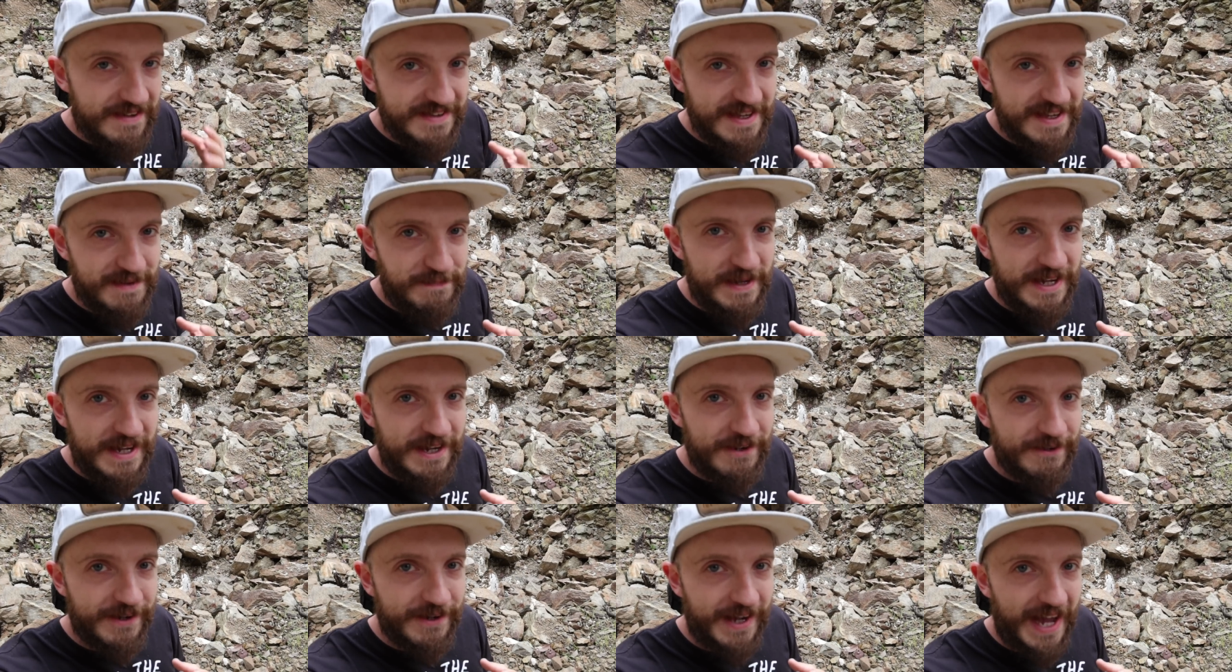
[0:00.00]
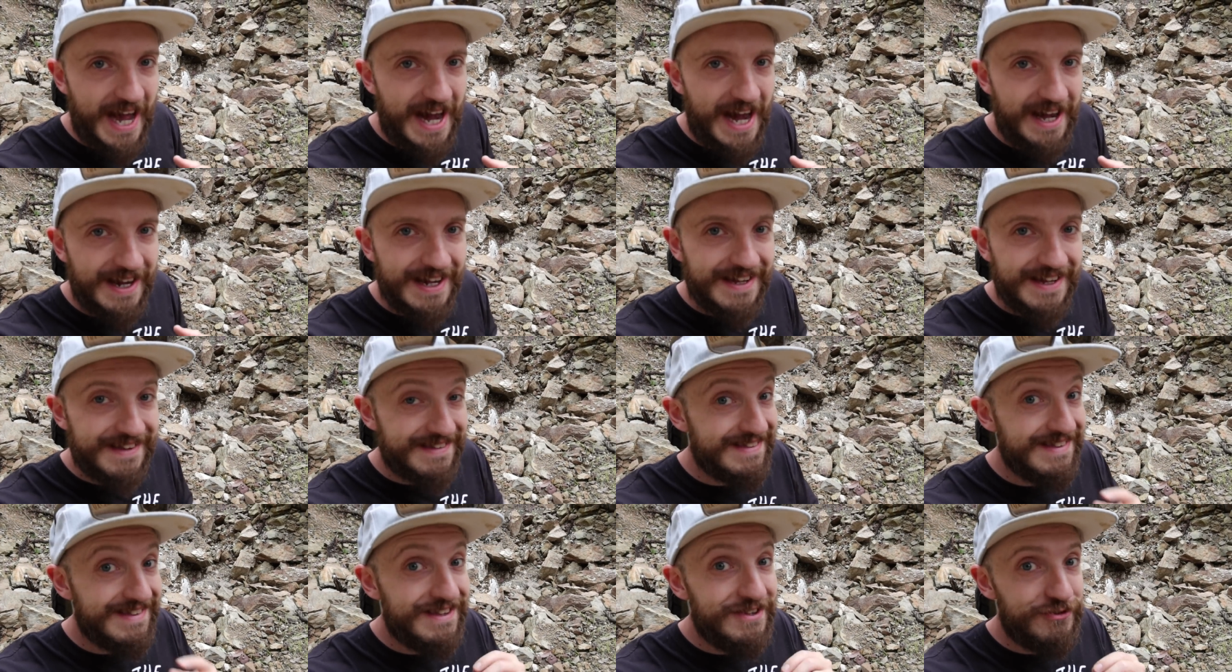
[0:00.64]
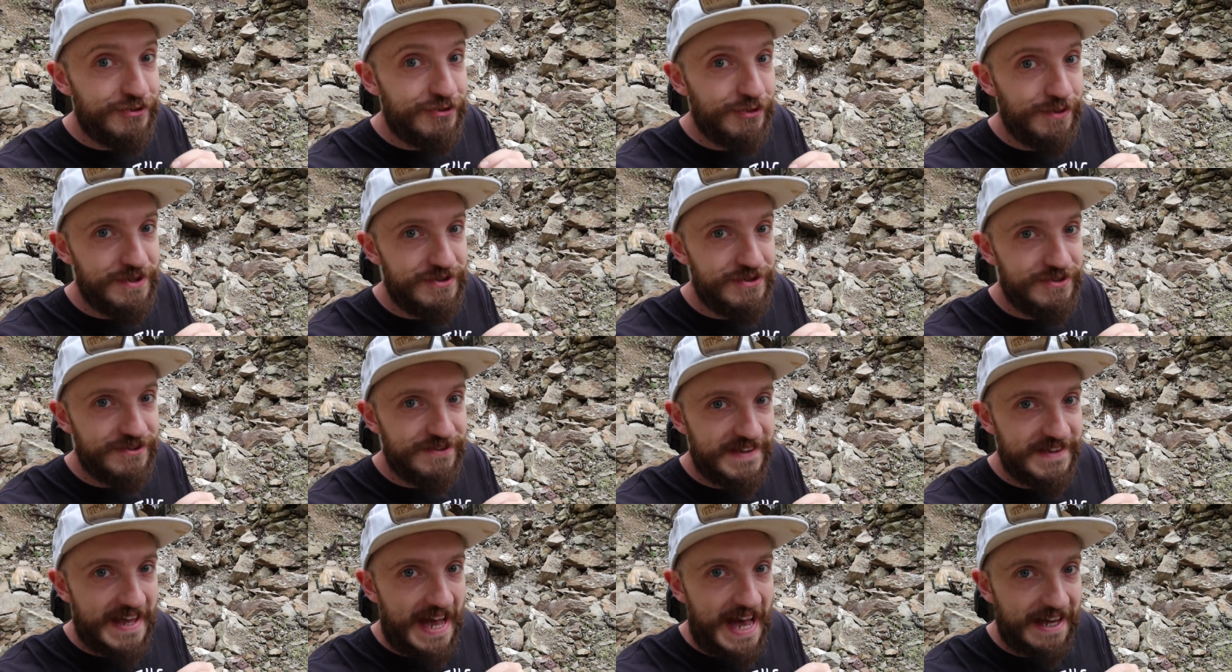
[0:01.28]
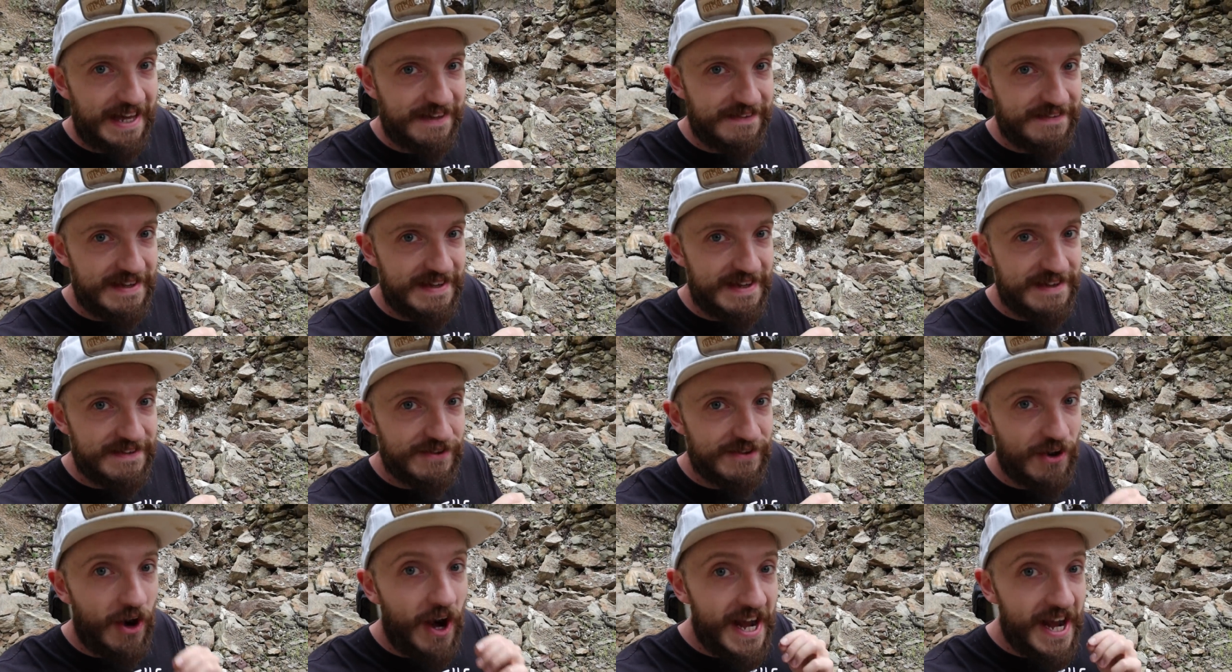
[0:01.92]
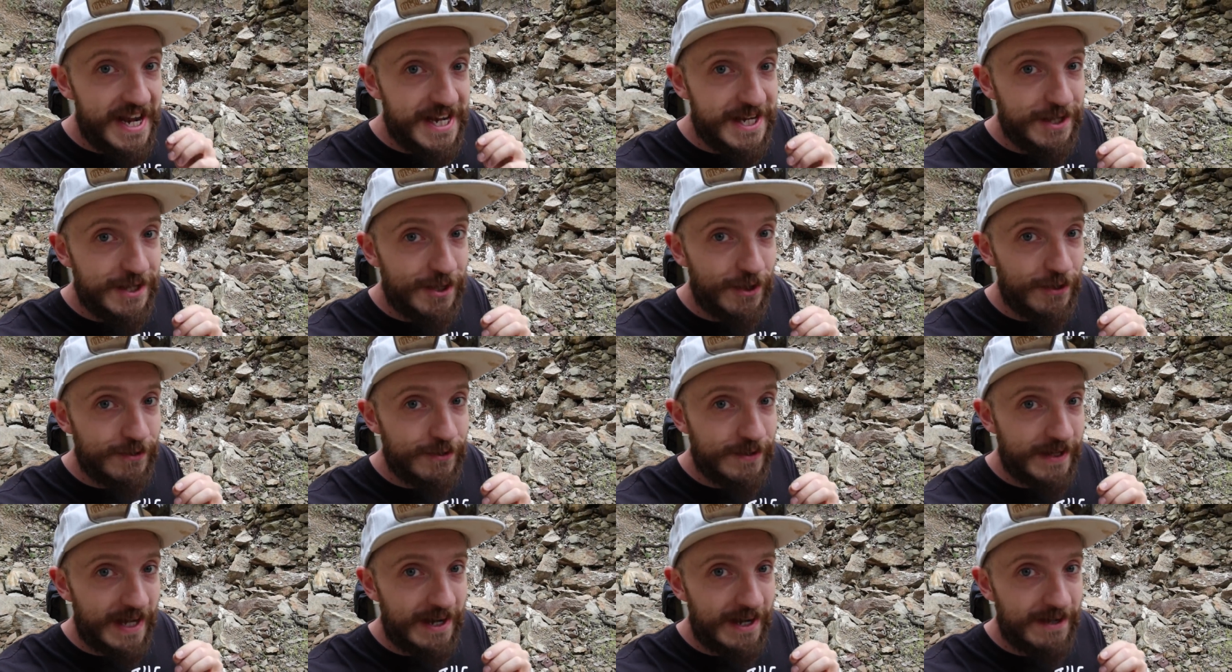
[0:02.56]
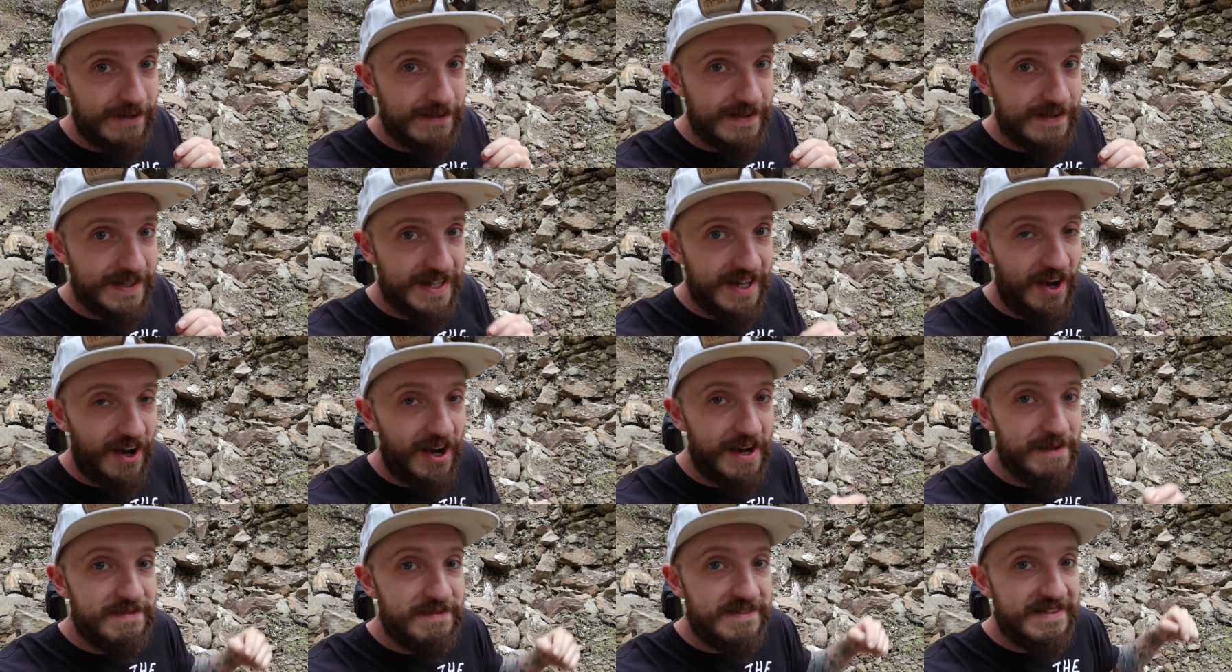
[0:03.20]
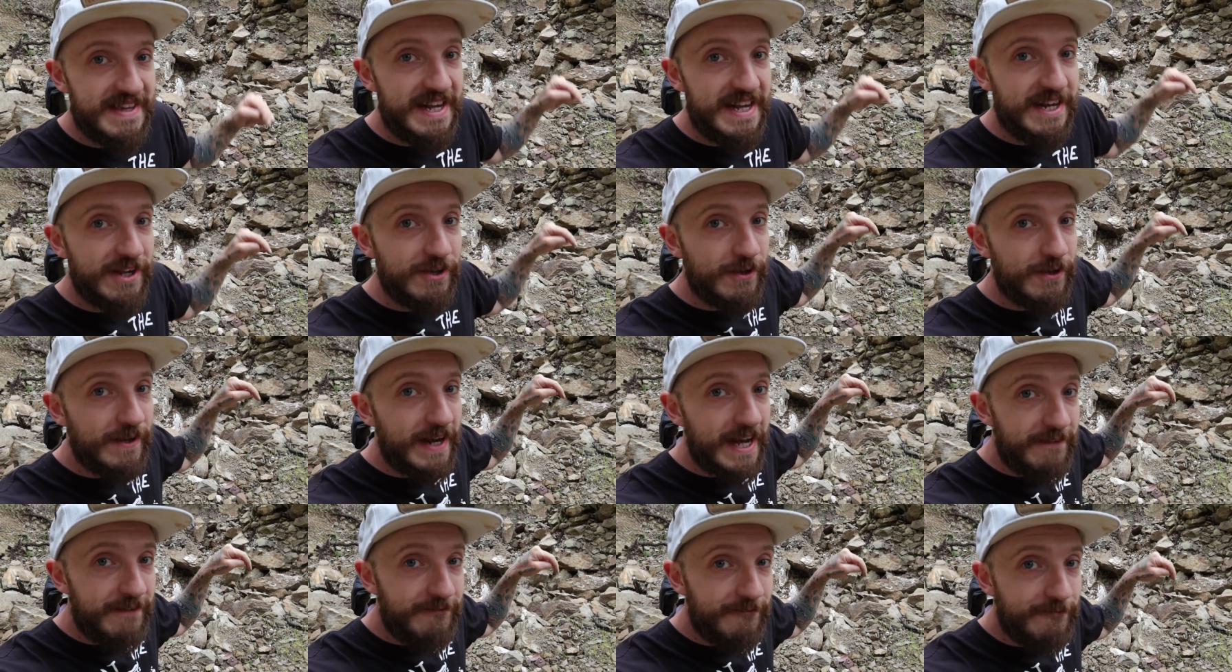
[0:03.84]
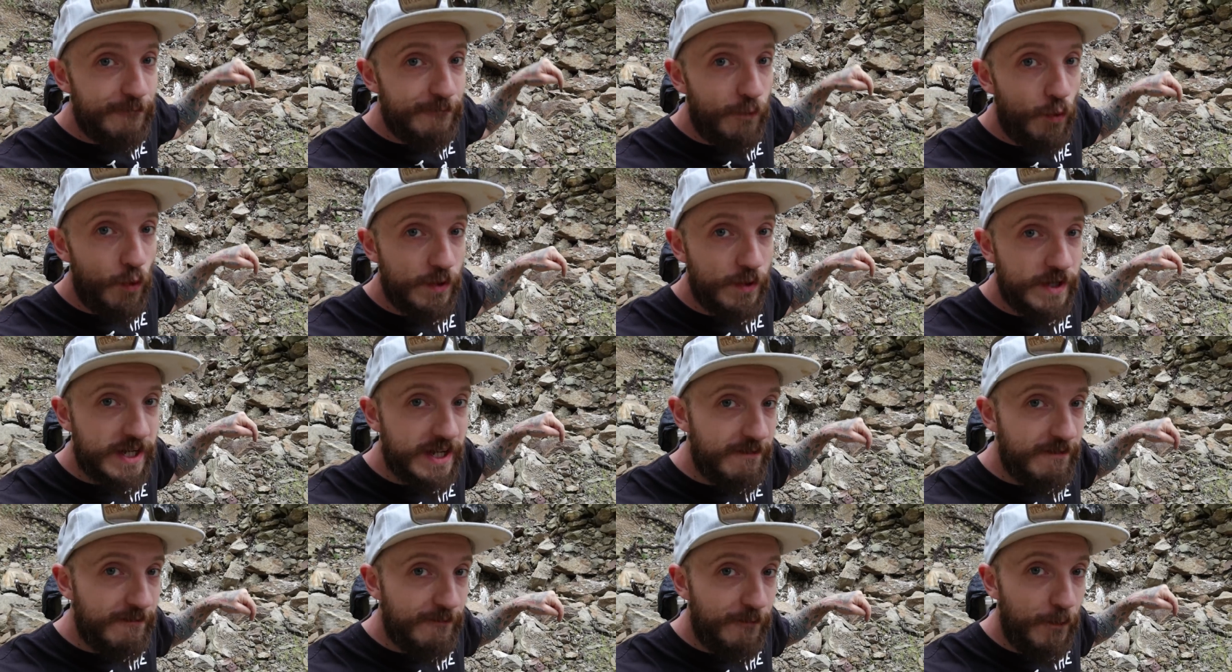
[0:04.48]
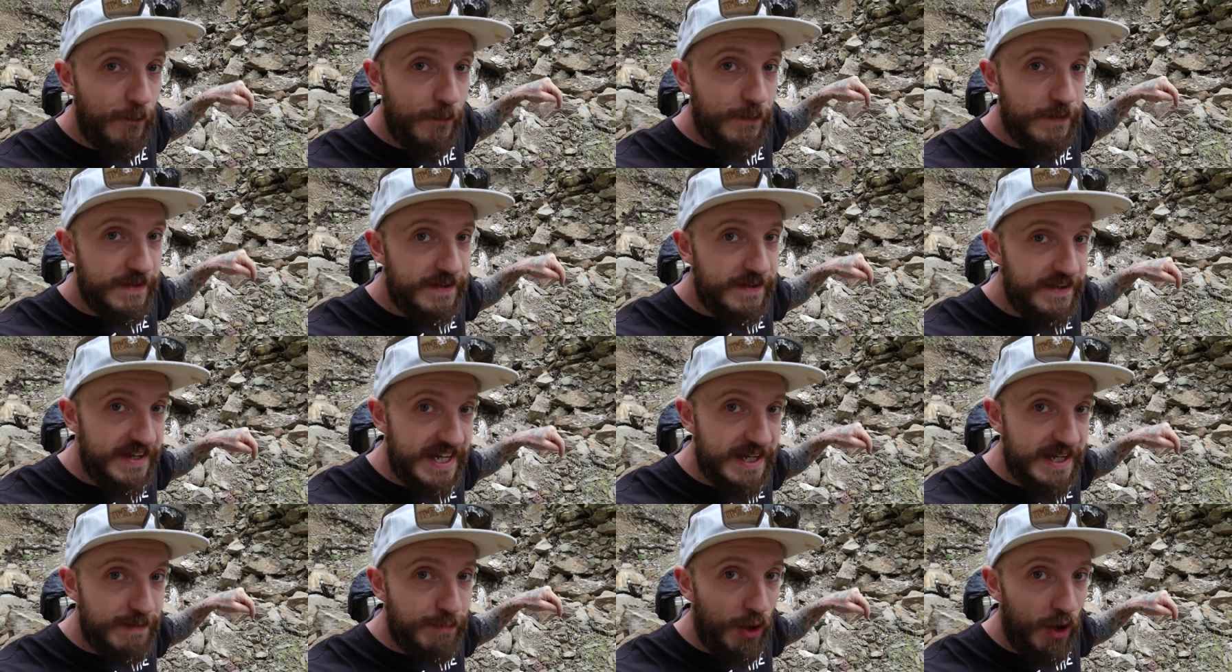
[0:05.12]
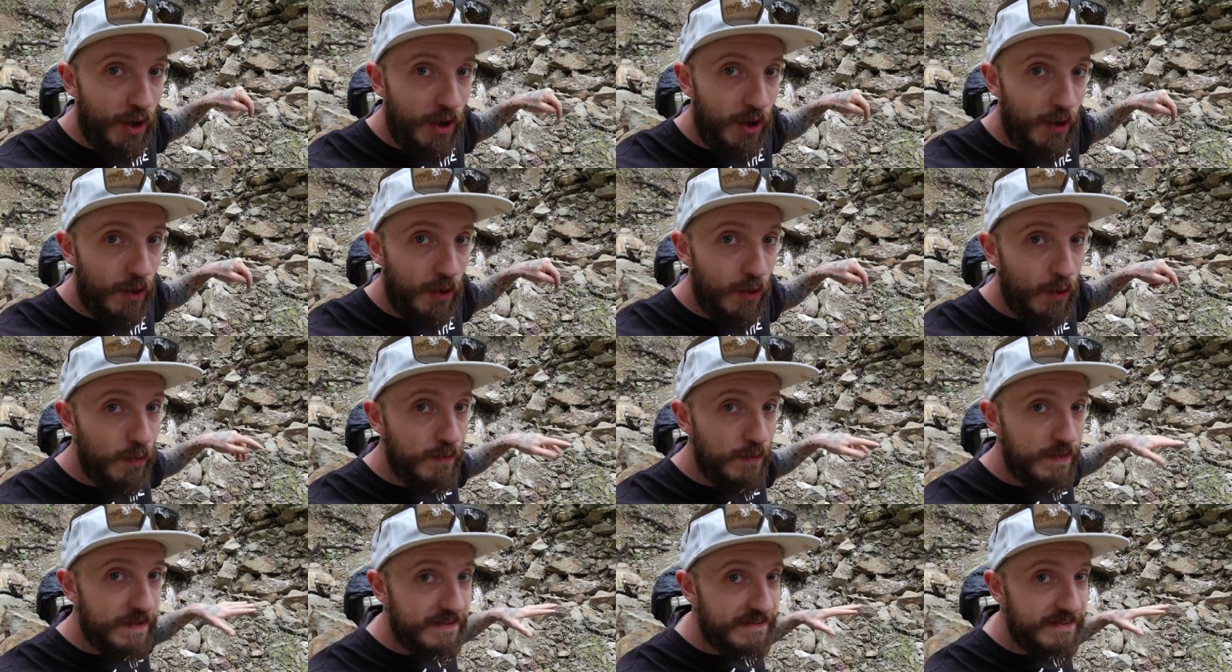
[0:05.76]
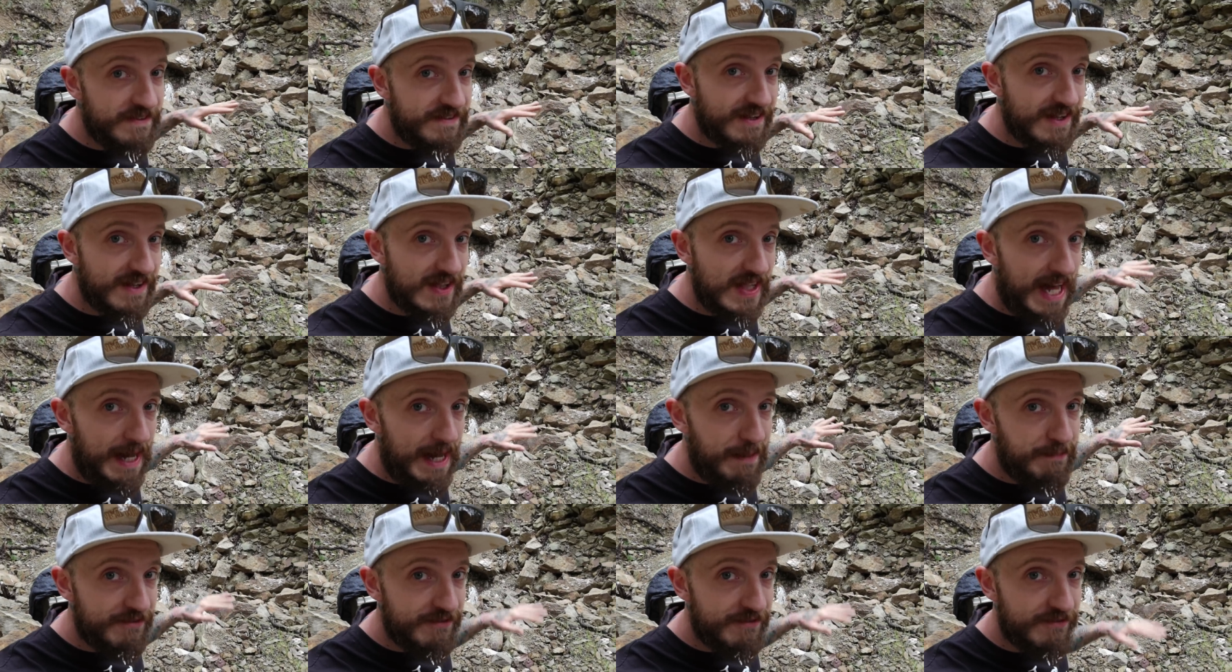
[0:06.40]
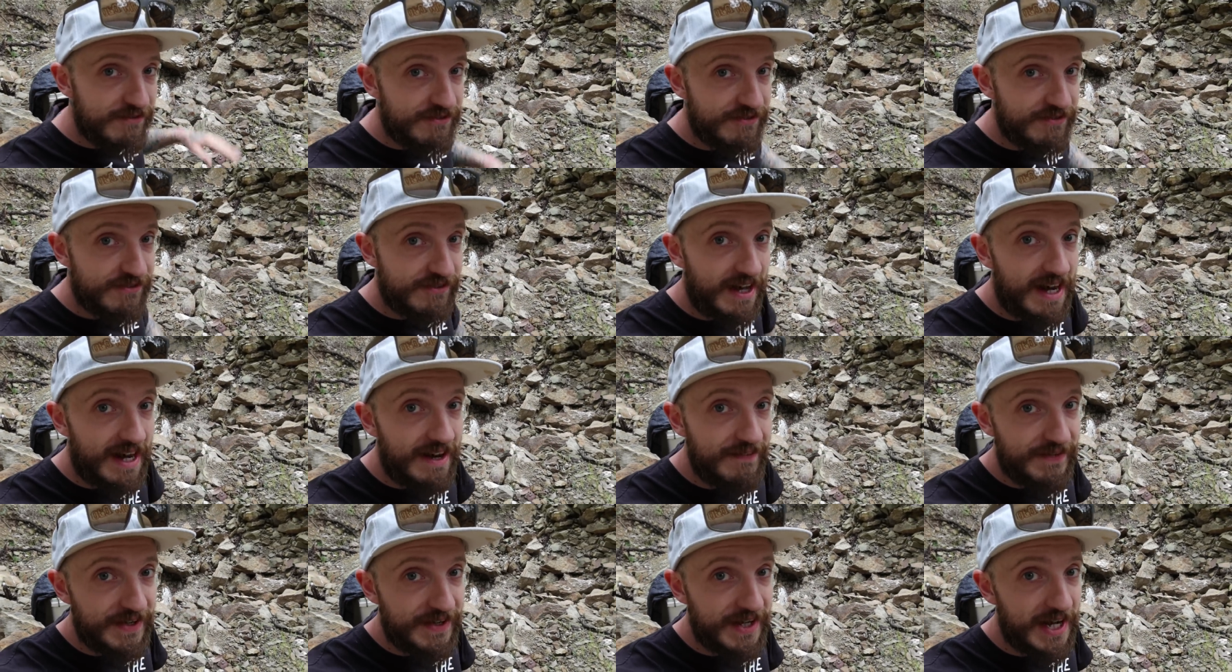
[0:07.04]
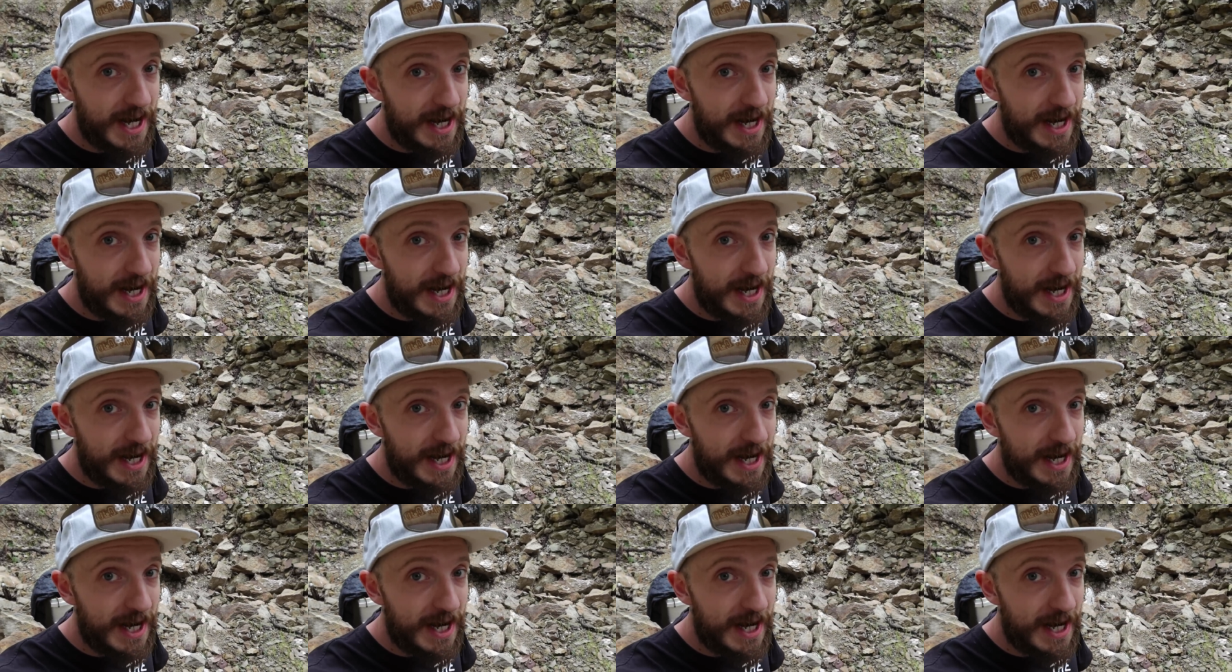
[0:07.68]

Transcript: I say petering out, it's literally just access. I know currently I'm standing on a 40-foot deep hole that this collapse has just covered